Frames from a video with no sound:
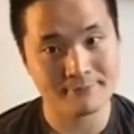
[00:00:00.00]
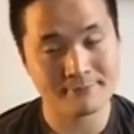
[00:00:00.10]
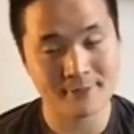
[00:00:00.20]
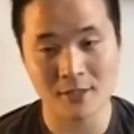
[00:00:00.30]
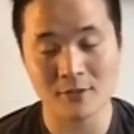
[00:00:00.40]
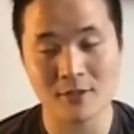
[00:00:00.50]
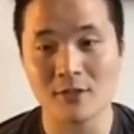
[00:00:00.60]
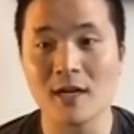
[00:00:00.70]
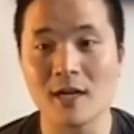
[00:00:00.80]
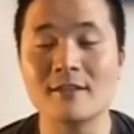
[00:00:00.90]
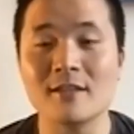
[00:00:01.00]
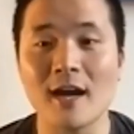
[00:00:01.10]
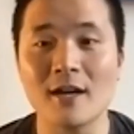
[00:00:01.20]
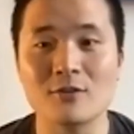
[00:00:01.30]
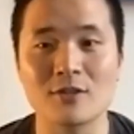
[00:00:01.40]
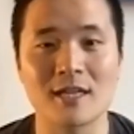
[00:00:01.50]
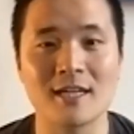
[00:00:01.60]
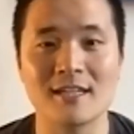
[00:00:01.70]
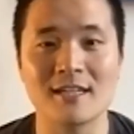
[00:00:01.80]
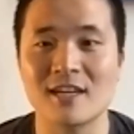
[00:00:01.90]
You know, they're not entitled to
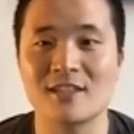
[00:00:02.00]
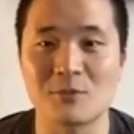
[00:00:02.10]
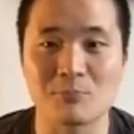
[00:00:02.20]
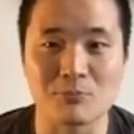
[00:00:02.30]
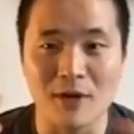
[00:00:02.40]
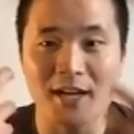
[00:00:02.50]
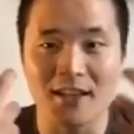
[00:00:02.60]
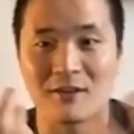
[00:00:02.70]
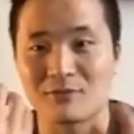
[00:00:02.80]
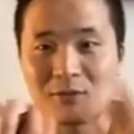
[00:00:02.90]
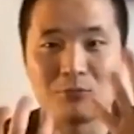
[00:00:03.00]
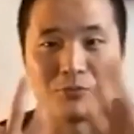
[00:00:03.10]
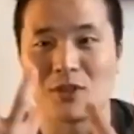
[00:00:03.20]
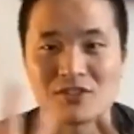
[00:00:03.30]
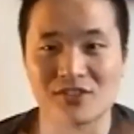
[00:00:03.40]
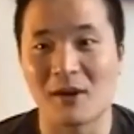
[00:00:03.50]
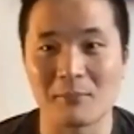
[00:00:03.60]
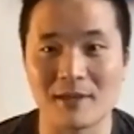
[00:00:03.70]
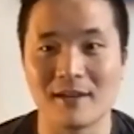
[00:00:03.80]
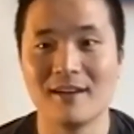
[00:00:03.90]
getting inside your brain like some weird zombie.